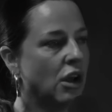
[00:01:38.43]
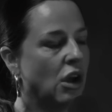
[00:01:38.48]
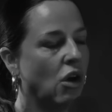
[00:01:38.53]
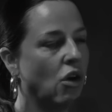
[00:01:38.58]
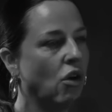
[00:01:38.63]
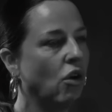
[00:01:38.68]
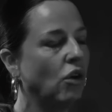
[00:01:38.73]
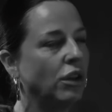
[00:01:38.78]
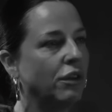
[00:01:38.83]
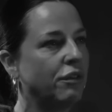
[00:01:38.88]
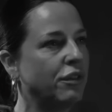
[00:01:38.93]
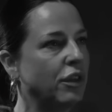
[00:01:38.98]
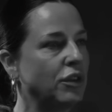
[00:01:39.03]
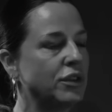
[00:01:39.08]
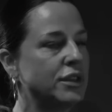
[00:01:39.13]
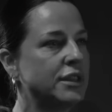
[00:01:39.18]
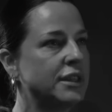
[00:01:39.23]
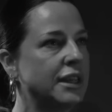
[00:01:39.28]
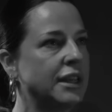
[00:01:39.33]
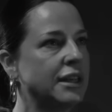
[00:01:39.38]
all of
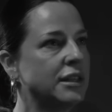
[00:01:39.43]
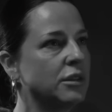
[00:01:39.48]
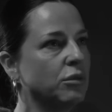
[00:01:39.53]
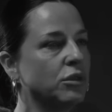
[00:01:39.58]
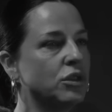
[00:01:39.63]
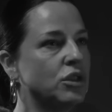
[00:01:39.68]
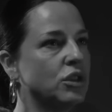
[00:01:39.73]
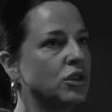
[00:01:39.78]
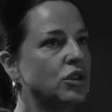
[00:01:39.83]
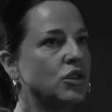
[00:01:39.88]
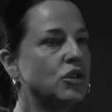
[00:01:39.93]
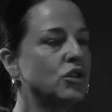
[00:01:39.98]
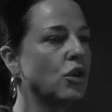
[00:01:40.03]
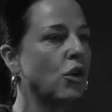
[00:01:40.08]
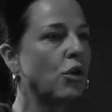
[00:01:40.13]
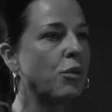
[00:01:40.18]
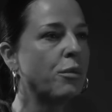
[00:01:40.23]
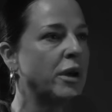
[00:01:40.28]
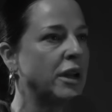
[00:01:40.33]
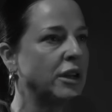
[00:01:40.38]
those things, it was just
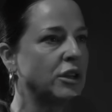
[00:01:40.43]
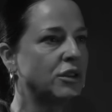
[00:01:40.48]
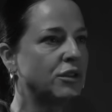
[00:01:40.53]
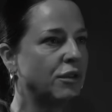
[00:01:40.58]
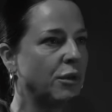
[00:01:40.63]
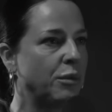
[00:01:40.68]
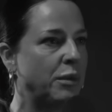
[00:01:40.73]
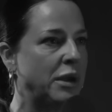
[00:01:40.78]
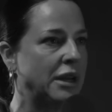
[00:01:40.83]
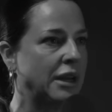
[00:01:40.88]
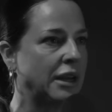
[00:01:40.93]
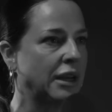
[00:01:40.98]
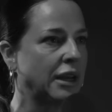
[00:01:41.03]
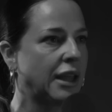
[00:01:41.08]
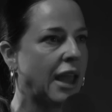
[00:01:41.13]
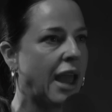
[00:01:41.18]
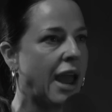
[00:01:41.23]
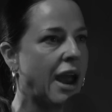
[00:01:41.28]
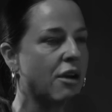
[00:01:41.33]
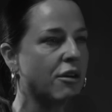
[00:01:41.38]
so much for me to
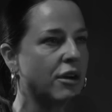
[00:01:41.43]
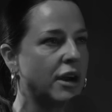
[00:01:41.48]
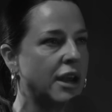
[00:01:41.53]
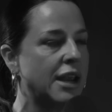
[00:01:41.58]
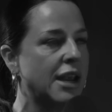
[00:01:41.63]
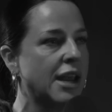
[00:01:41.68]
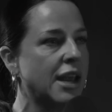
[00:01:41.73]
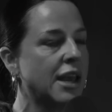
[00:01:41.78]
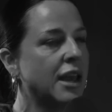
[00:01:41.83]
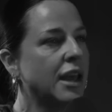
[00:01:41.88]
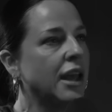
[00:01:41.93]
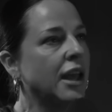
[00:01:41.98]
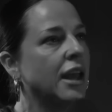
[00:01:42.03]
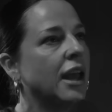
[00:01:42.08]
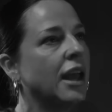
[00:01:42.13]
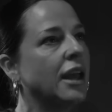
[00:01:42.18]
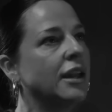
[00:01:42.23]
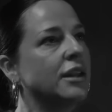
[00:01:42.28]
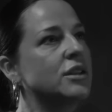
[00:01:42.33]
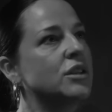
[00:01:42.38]
carry.
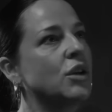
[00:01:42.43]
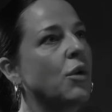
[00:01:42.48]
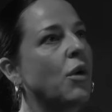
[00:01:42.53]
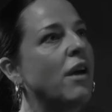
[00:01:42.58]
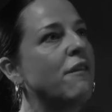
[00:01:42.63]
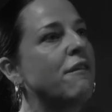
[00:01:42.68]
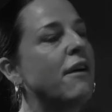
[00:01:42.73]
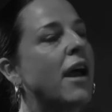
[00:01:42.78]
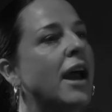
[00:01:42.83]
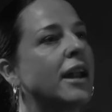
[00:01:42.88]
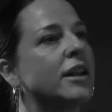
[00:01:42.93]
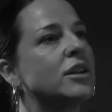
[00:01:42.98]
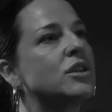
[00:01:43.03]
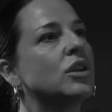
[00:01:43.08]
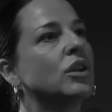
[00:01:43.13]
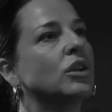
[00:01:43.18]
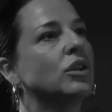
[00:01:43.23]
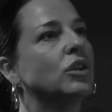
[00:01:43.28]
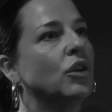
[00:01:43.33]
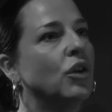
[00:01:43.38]
And so I've had
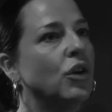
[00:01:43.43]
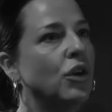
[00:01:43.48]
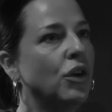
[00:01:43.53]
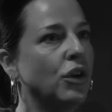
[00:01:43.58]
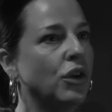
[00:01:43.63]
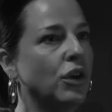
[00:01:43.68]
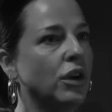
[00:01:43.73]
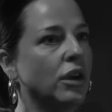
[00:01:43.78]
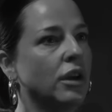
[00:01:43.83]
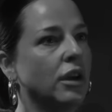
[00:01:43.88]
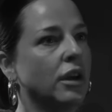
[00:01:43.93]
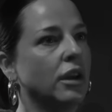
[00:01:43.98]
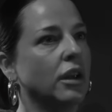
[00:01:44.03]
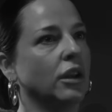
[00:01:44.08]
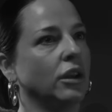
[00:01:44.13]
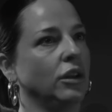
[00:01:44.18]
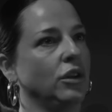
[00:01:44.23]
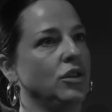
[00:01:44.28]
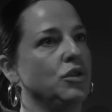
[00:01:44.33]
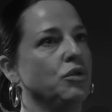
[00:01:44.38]
to learn
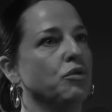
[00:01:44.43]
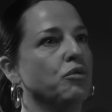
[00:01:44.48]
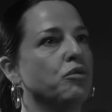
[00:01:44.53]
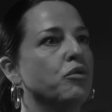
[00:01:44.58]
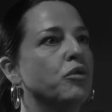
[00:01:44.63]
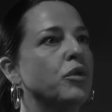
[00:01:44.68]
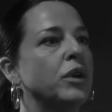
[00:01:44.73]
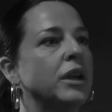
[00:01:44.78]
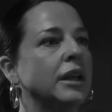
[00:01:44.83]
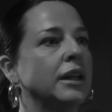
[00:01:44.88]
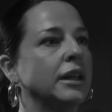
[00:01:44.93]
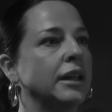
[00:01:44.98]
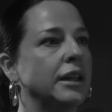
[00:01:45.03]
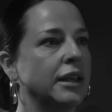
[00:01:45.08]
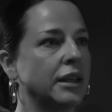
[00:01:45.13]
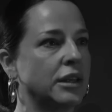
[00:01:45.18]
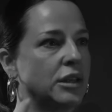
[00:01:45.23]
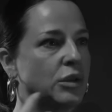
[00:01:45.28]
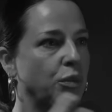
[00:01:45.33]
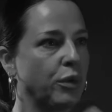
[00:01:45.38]
to really
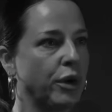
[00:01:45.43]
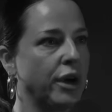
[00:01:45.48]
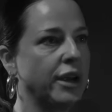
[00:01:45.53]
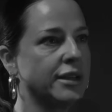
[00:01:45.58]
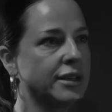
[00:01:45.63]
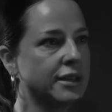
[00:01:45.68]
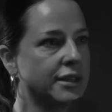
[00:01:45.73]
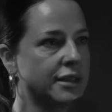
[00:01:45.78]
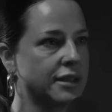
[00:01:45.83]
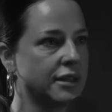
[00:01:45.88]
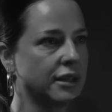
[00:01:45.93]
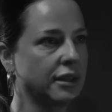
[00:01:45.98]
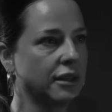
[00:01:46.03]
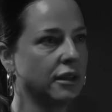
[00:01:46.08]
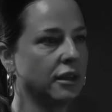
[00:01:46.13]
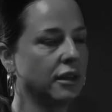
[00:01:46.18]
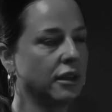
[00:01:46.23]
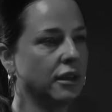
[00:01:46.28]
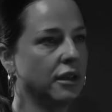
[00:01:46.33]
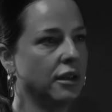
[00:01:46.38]
express
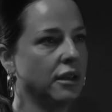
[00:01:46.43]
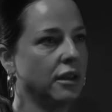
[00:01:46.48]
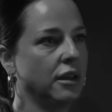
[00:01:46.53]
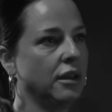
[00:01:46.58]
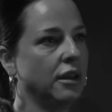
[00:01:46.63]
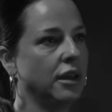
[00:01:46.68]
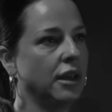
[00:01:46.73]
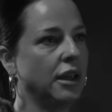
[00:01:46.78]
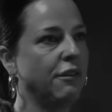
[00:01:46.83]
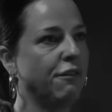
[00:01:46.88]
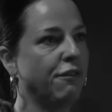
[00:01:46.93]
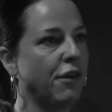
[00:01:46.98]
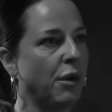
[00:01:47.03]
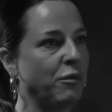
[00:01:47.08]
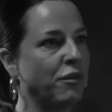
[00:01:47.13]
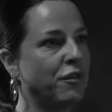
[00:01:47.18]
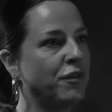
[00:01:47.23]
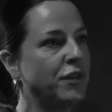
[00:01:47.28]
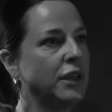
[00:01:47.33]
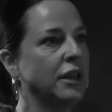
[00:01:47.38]
if I'm
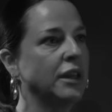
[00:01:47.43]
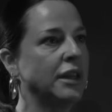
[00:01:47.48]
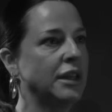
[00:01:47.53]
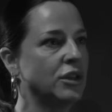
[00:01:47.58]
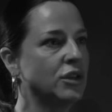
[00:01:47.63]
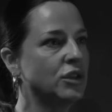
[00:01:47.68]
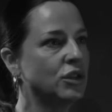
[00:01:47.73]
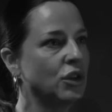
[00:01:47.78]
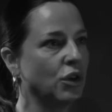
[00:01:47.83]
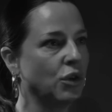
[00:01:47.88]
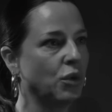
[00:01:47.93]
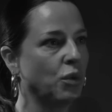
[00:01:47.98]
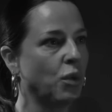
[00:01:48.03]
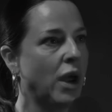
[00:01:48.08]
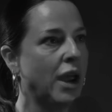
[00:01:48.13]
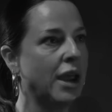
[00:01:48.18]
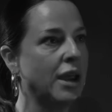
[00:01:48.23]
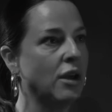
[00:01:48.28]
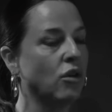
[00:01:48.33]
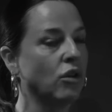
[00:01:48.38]
feeling a certain
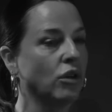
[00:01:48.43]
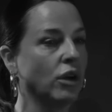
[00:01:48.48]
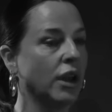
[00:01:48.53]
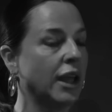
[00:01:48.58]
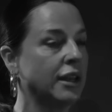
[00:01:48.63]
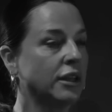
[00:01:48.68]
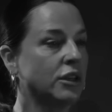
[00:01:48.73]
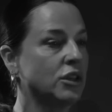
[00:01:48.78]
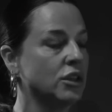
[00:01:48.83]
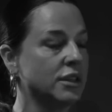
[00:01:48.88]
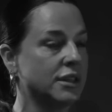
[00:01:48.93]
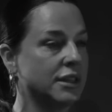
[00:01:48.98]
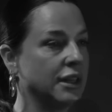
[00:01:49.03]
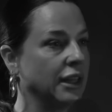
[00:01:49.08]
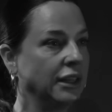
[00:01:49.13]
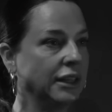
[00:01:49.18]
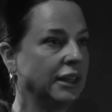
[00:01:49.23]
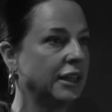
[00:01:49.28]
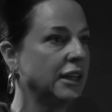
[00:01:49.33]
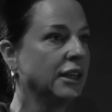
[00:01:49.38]
way, or just the
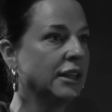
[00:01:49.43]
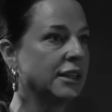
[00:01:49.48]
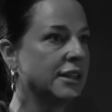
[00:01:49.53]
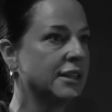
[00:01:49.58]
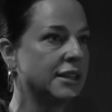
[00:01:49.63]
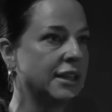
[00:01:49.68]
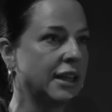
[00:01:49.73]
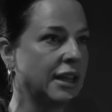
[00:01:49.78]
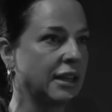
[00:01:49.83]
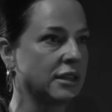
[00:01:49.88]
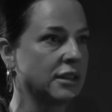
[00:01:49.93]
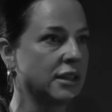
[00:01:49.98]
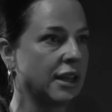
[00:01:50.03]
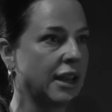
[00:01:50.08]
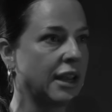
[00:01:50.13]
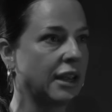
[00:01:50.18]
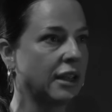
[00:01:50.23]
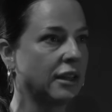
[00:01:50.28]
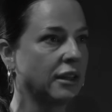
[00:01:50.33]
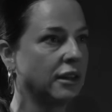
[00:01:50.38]
littlest things,
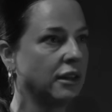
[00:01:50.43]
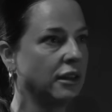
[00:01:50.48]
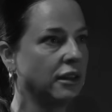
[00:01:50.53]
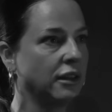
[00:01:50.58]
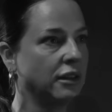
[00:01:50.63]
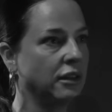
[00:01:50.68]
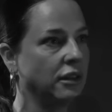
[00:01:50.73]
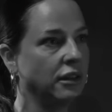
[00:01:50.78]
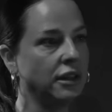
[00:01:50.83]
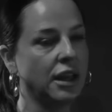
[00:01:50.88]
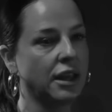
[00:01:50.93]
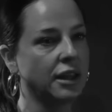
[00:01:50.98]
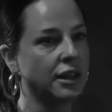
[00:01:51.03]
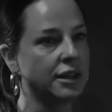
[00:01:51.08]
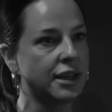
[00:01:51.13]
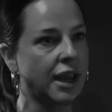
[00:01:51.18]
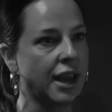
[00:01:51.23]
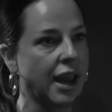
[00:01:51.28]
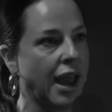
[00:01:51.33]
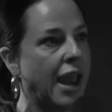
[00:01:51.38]
like the other
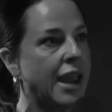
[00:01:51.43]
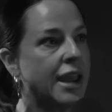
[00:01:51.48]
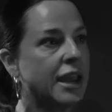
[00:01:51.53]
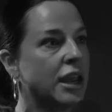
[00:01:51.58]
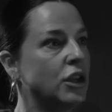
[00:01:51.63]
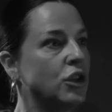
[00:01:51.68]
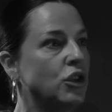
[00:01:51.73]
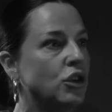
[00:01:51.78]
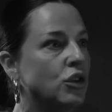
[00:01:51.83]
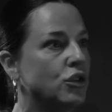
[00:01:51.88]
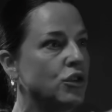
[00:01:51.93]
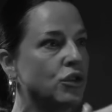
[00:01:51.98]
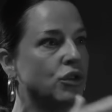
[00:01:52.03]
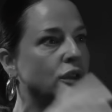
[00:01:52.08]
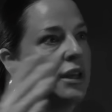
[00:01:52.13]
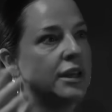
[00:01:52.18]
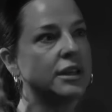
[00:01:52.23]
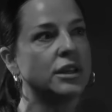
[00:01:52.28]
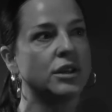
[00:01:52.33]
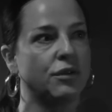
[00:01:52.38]
day, hey, can you do
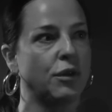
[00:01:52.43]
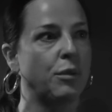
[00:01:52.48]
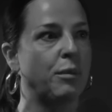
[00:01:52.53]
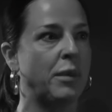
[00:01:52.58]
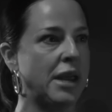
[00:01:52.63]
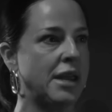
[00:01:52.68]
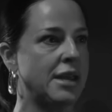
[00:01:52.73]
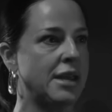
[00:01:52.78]
this for me?